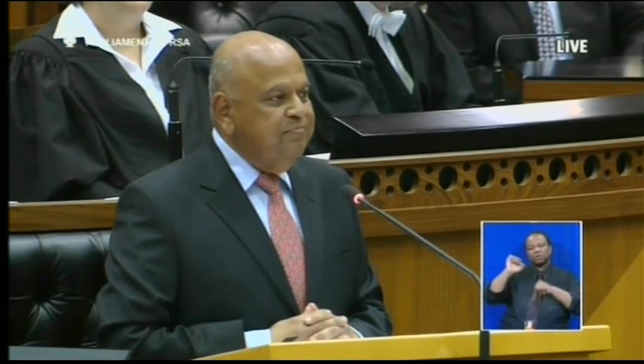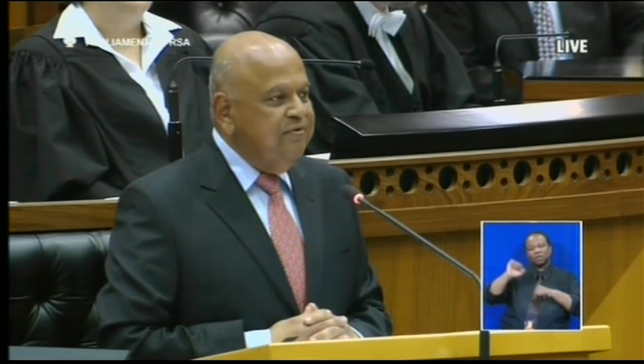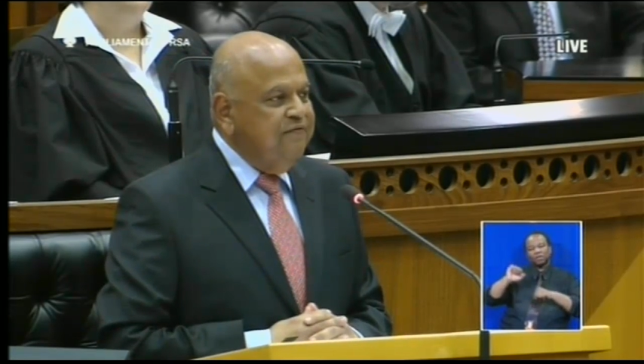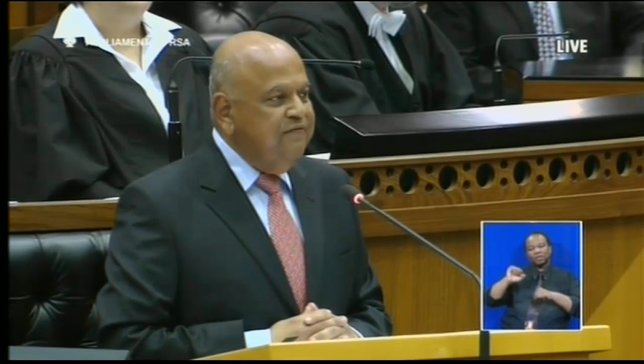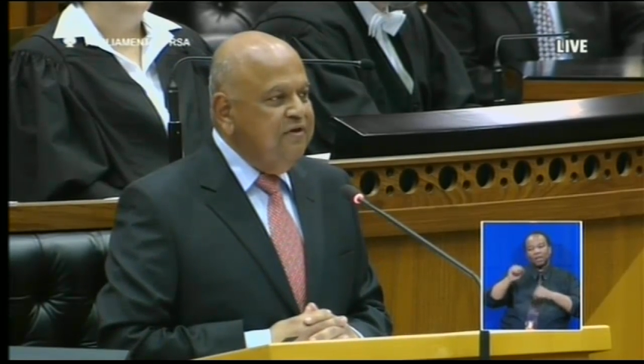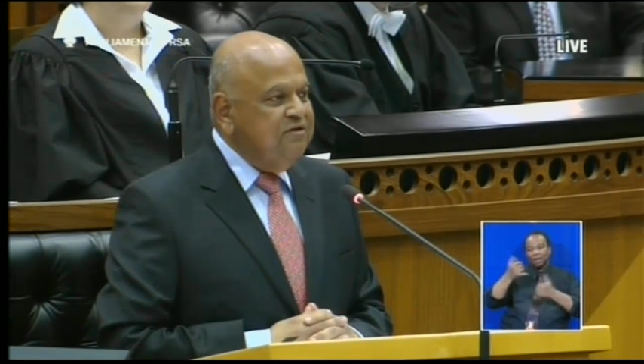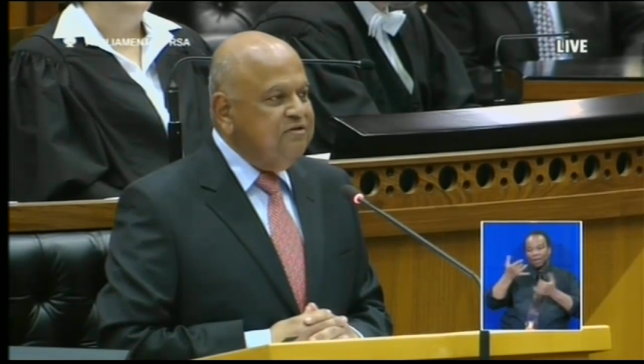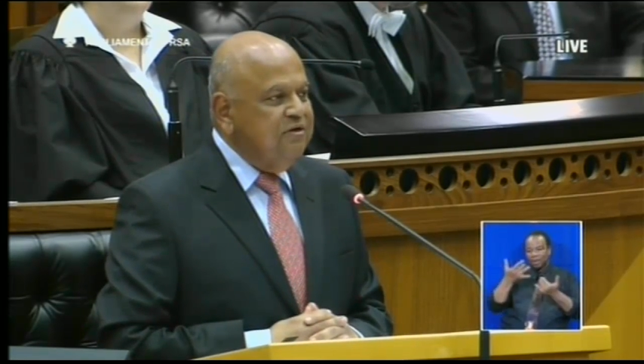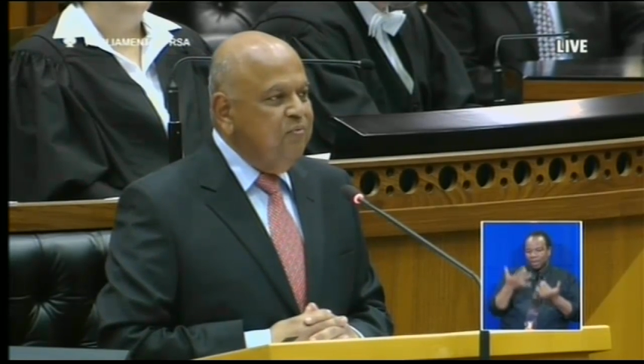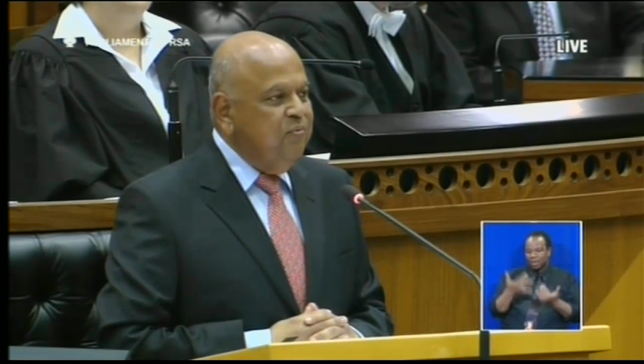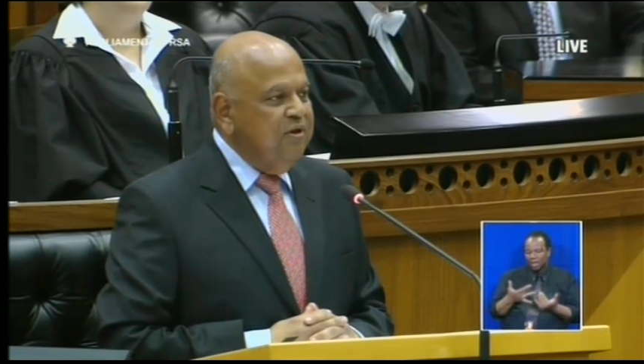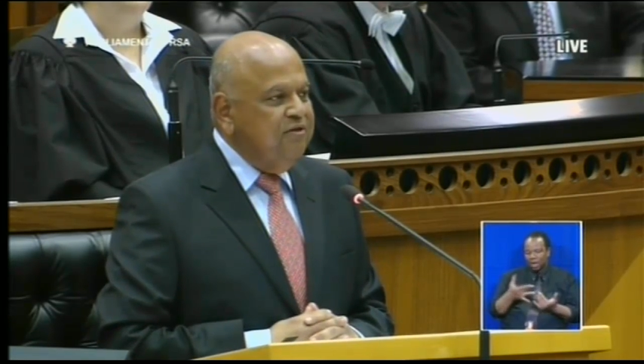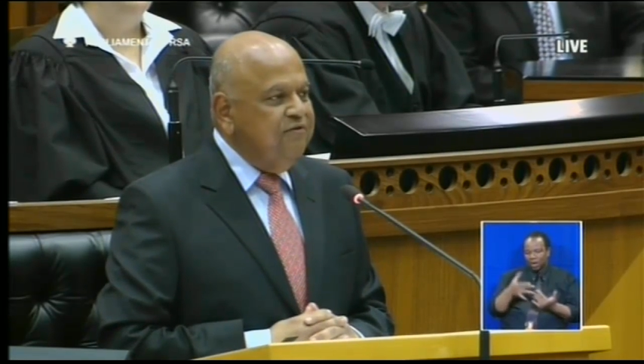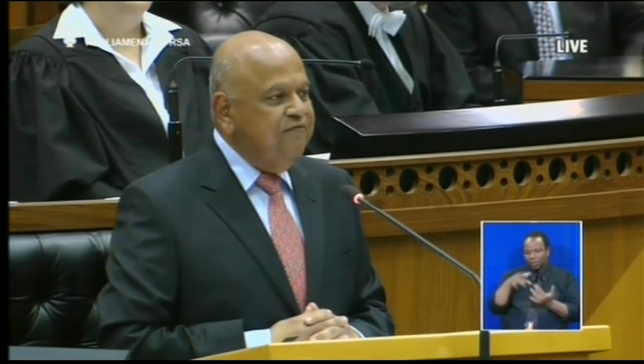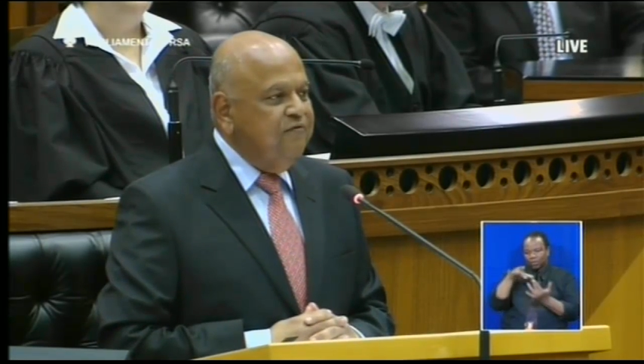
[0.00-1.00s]
privilege and
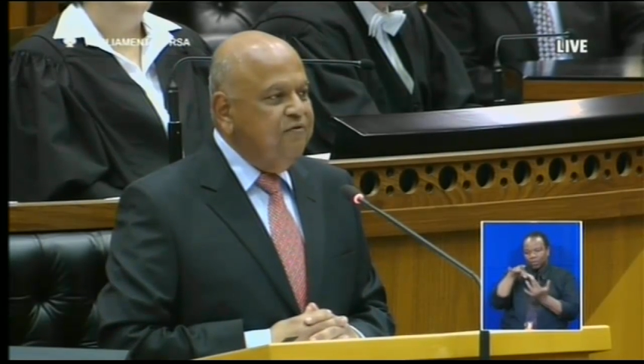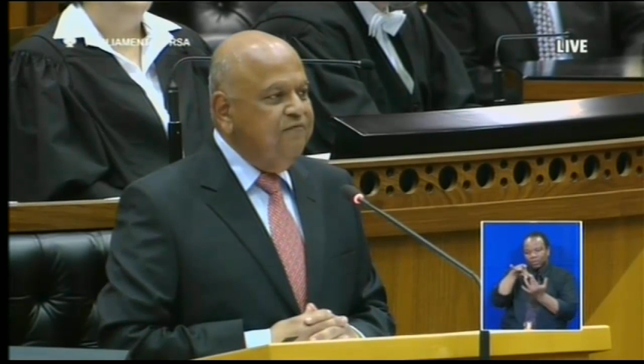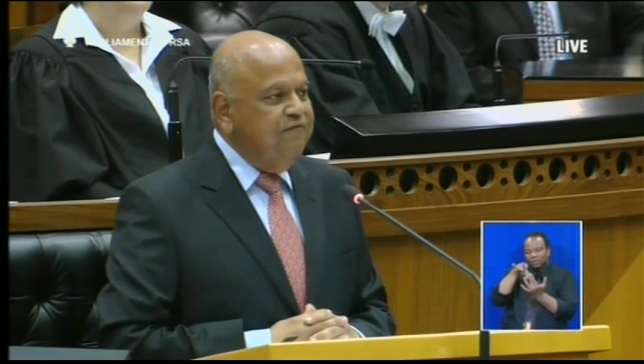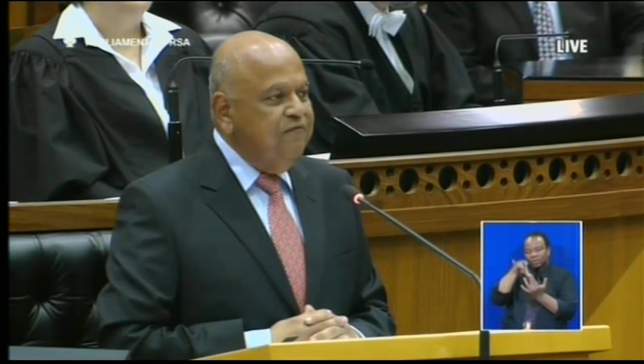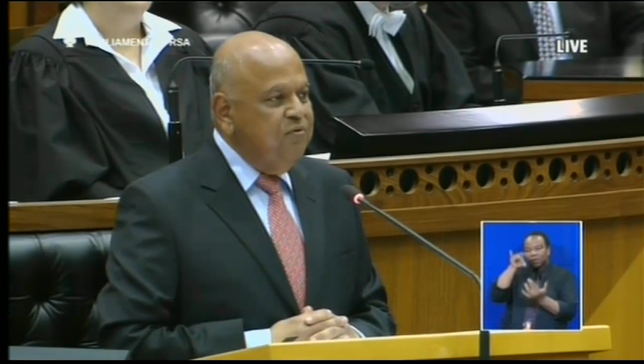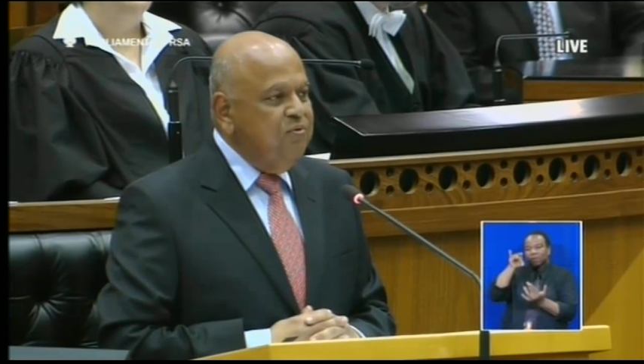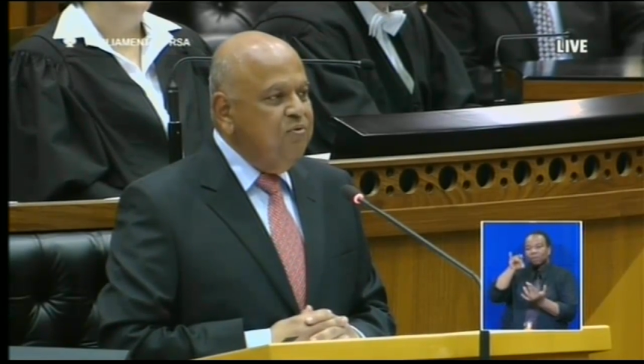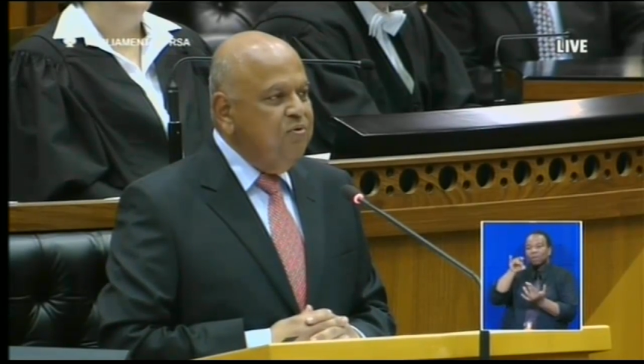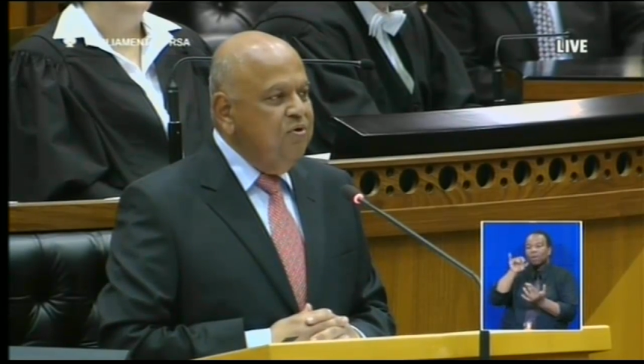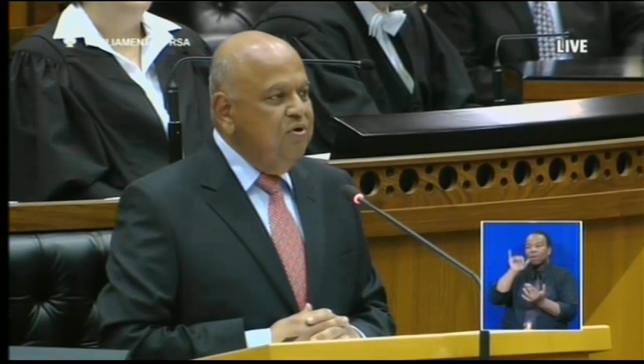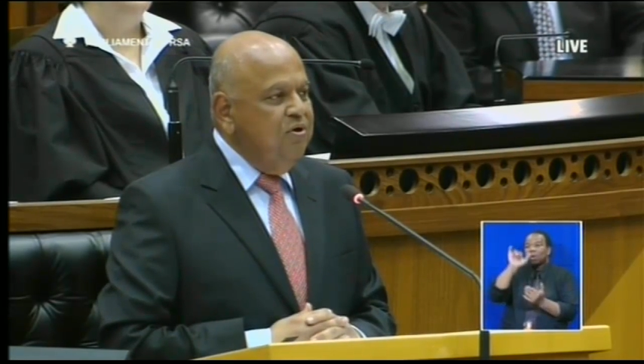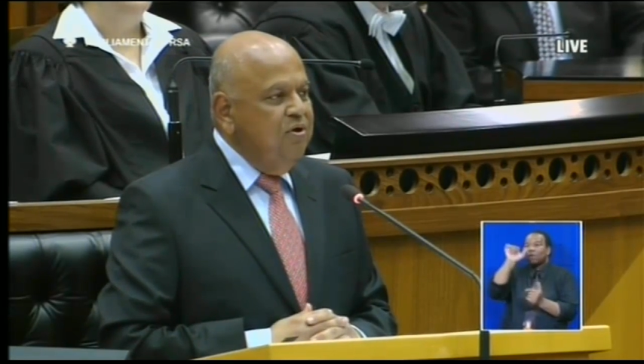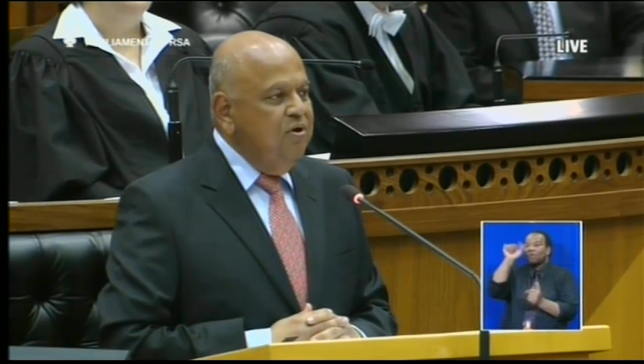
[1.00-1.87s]
wealth for the few